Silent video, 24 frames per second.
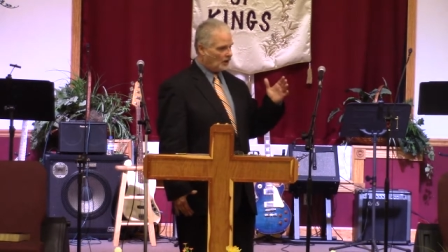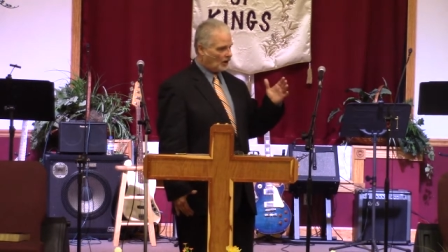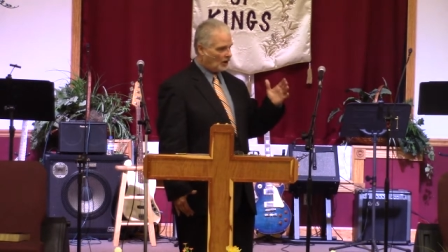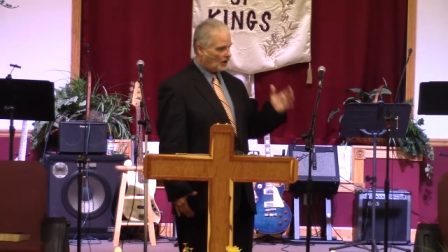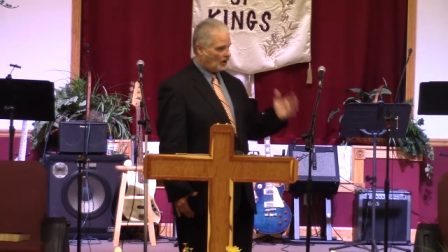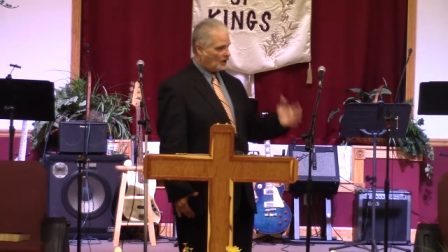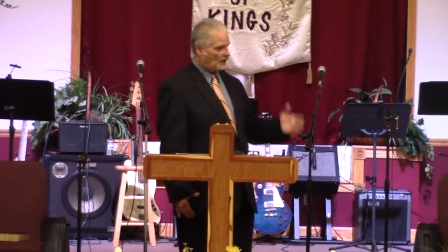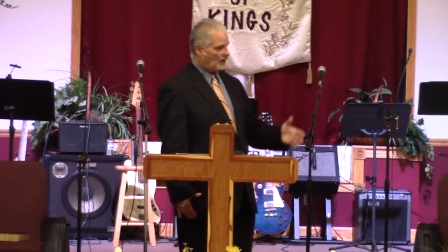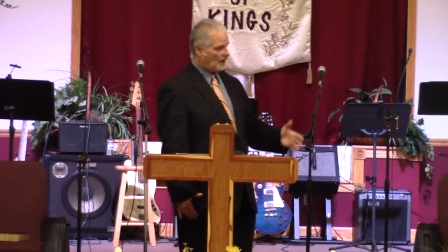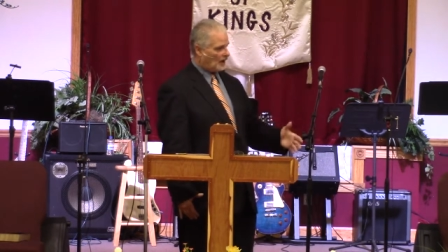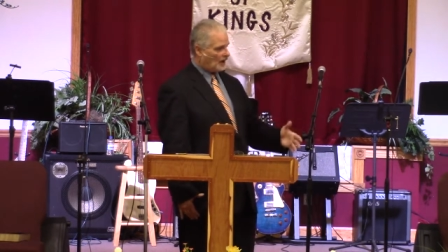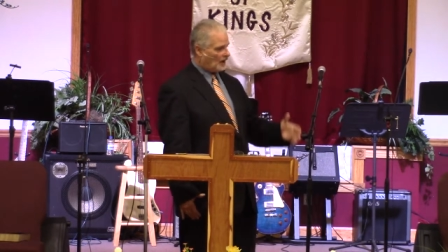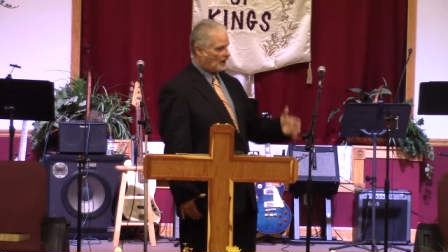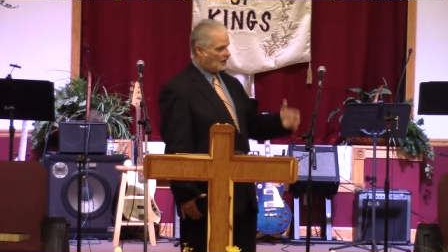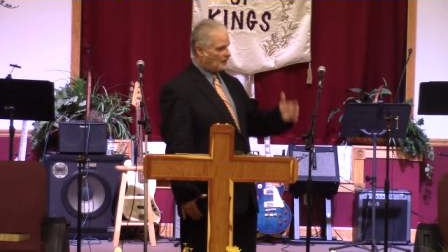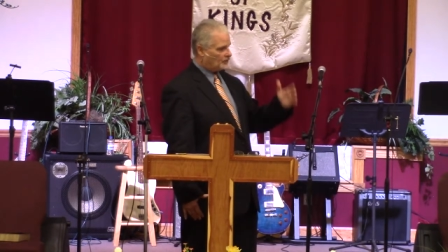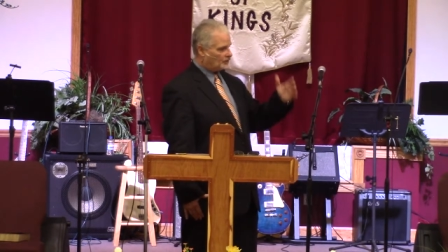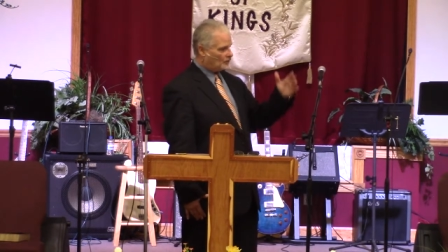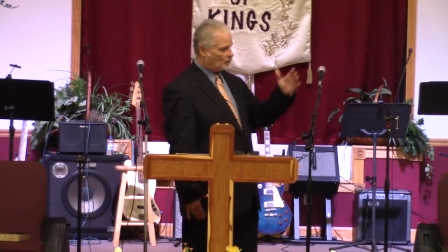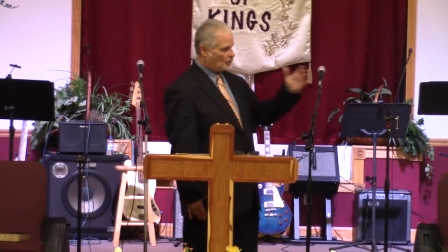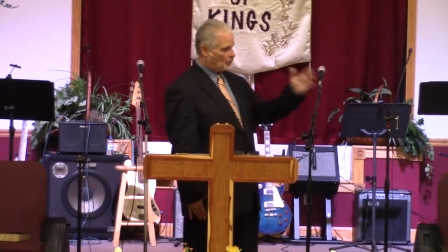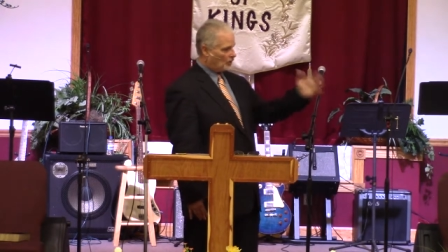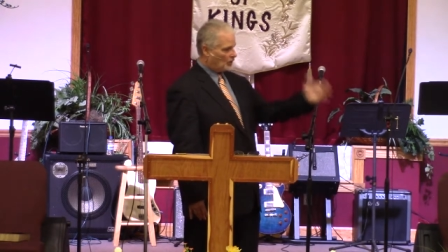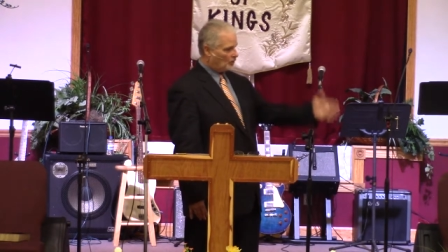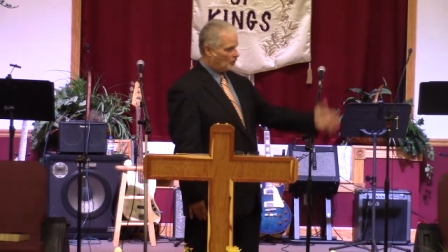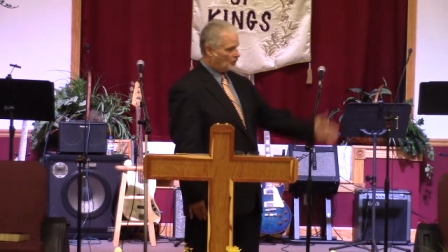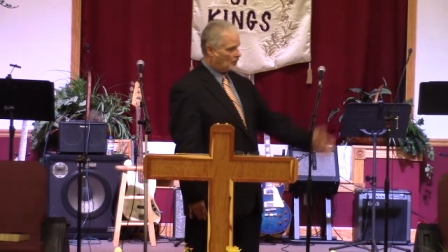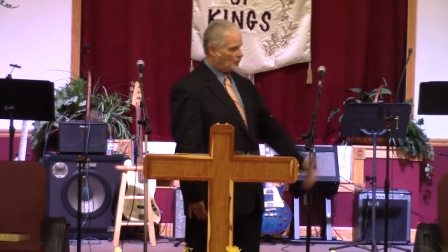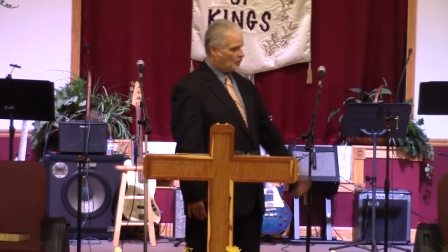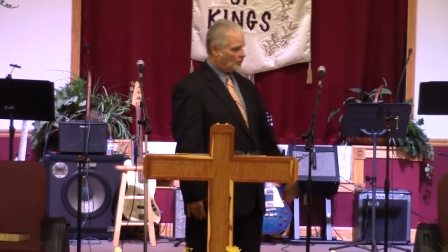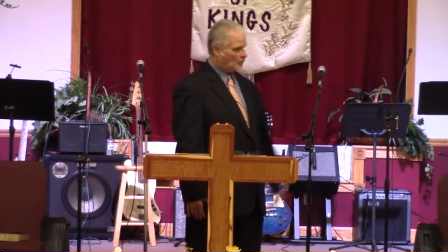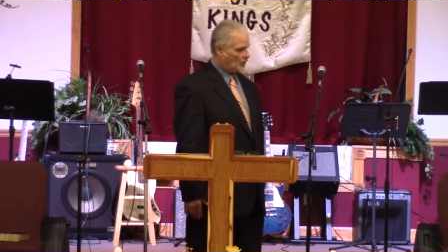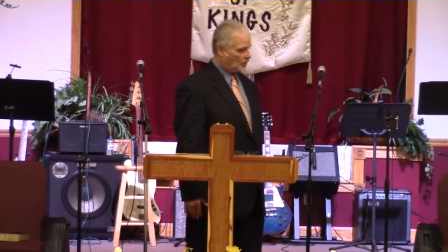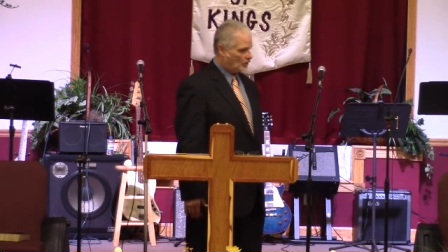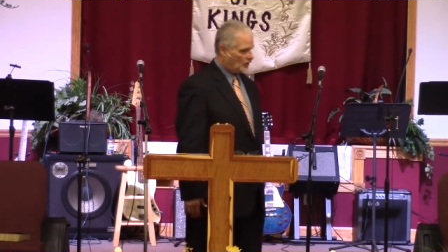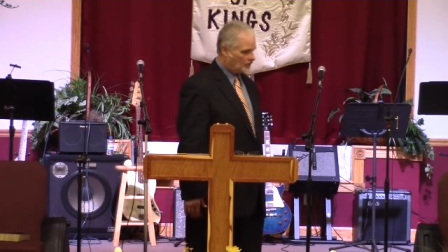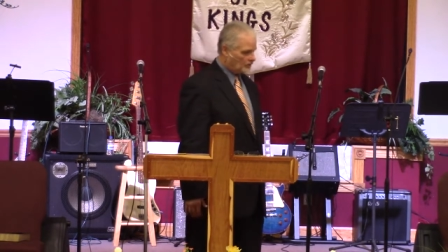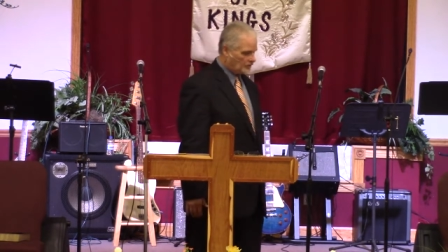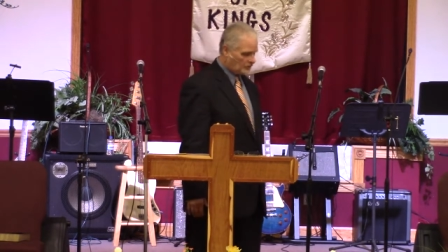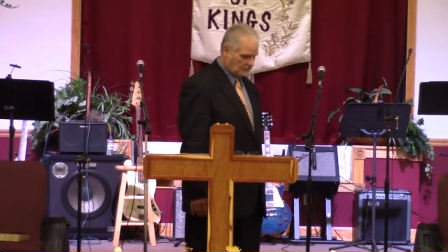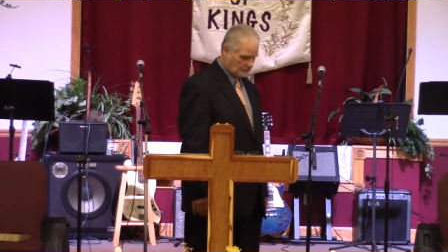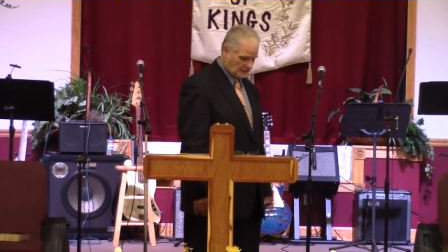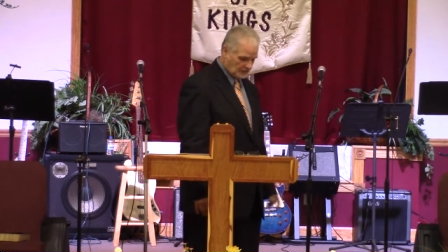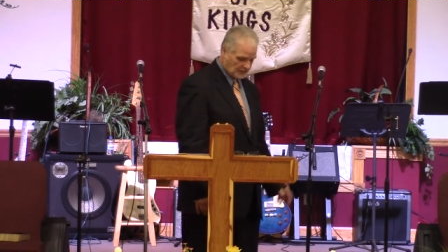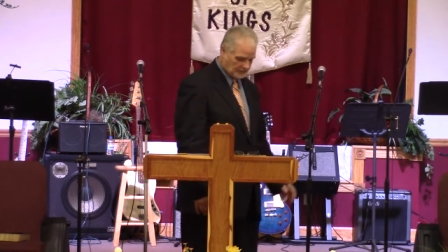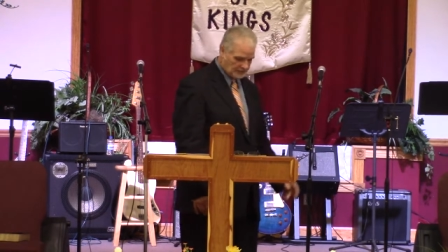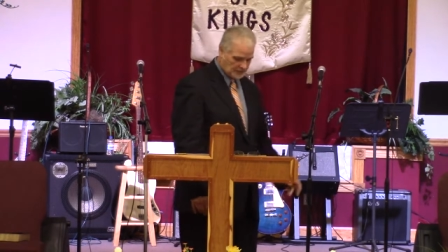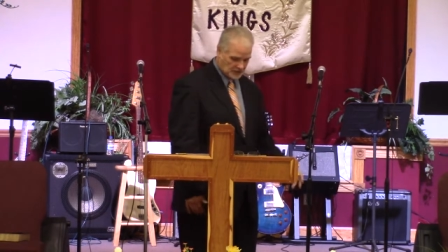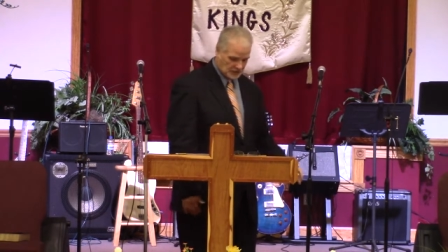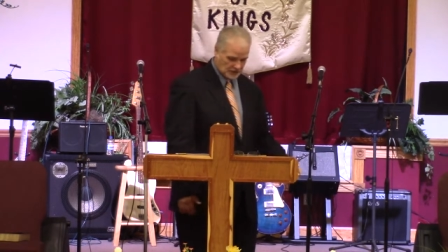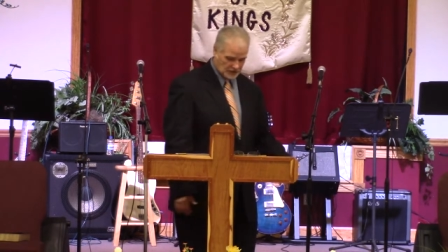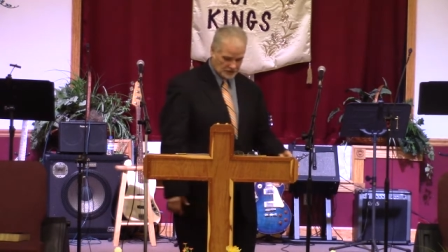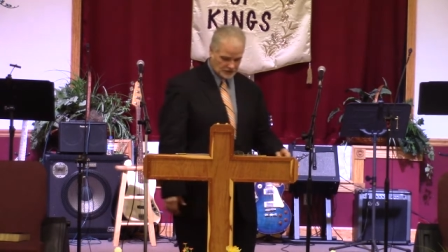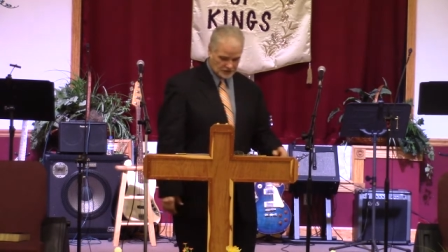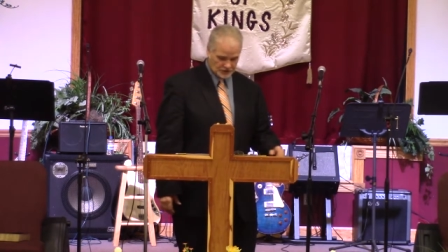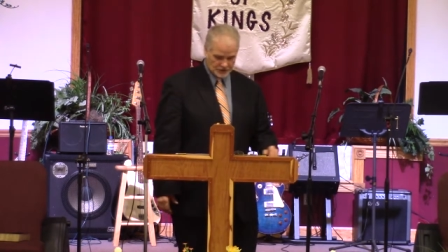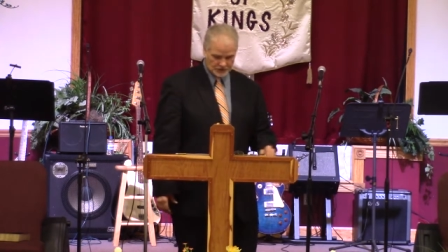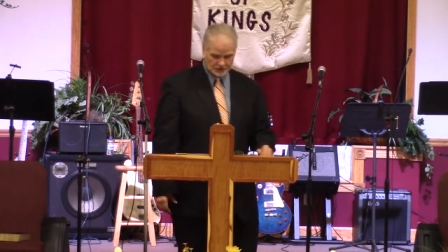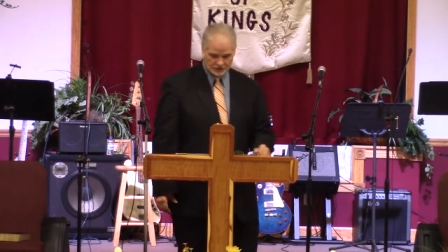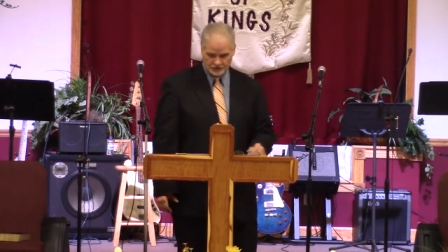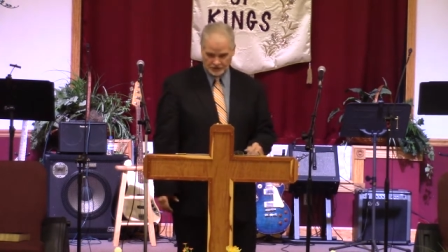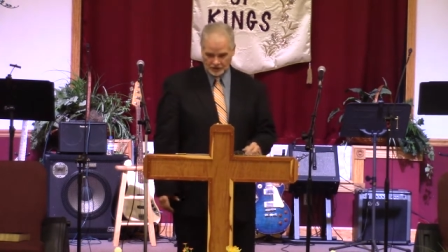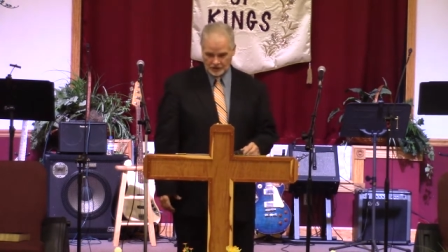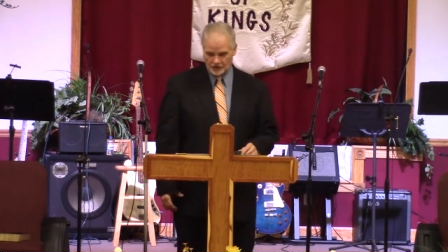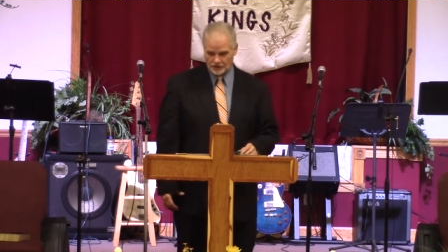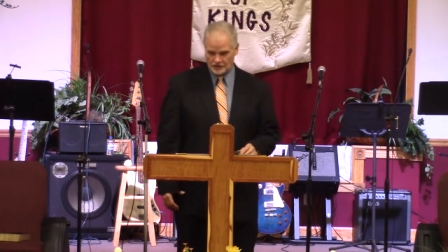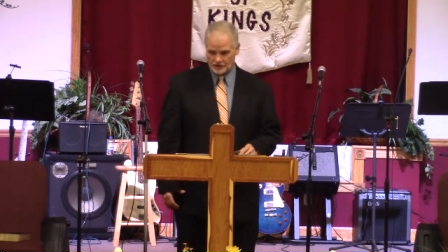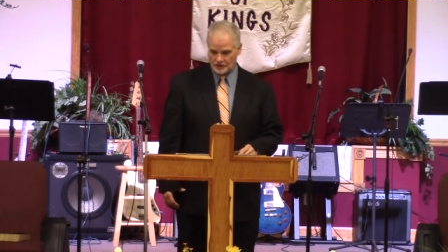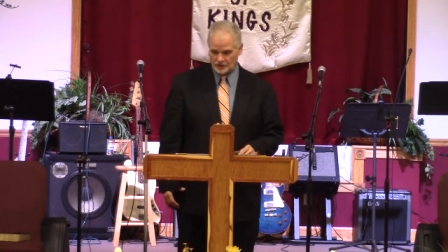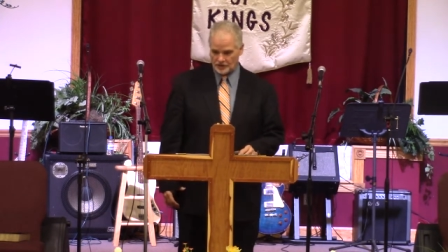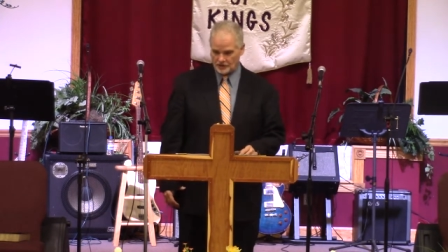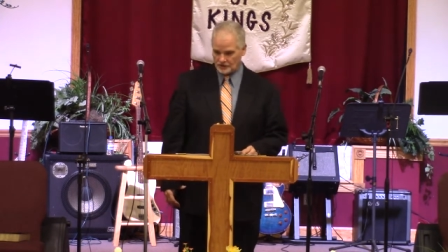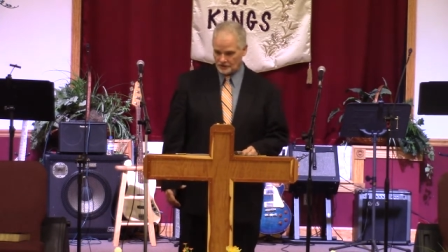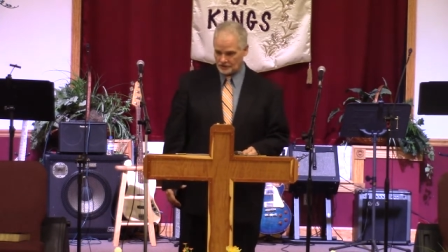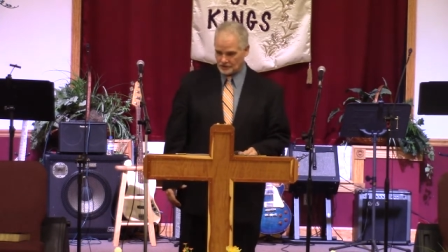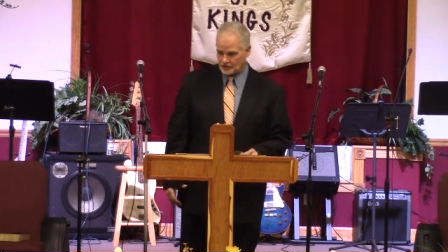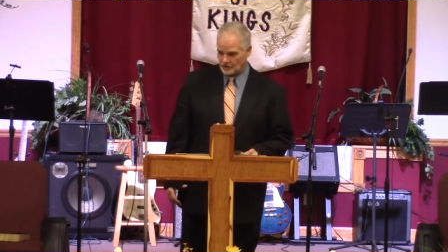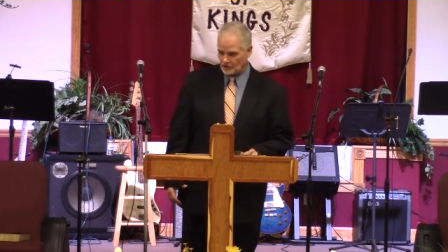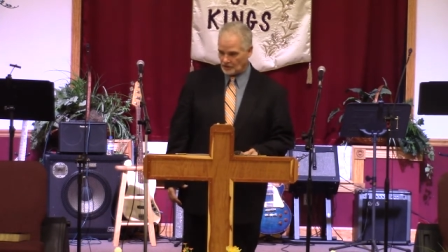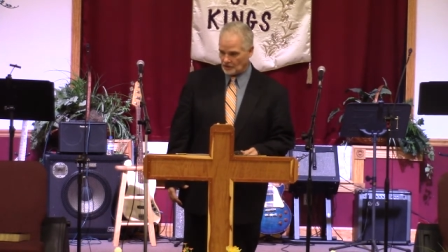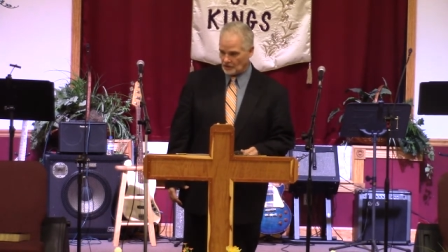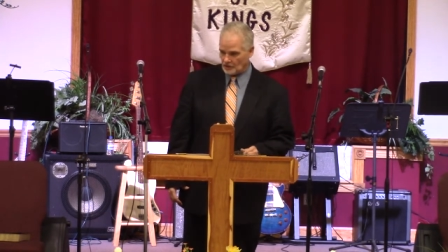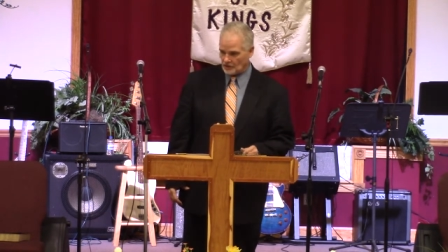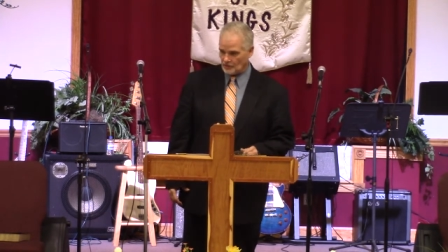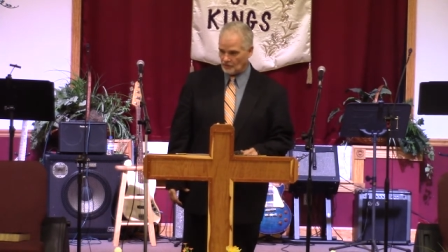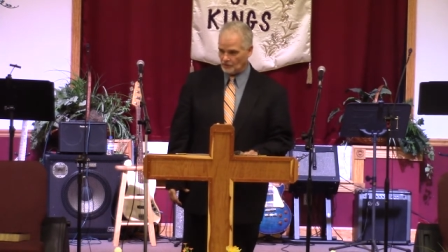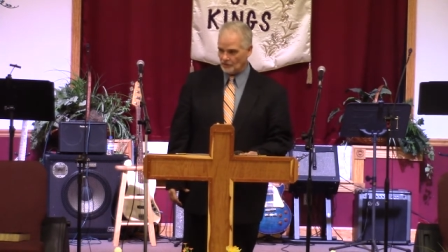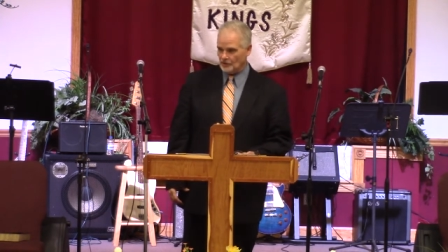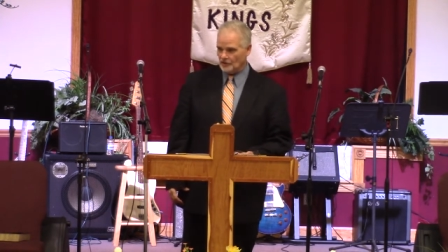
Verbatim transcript: are now to where we were 15, 16 years ago,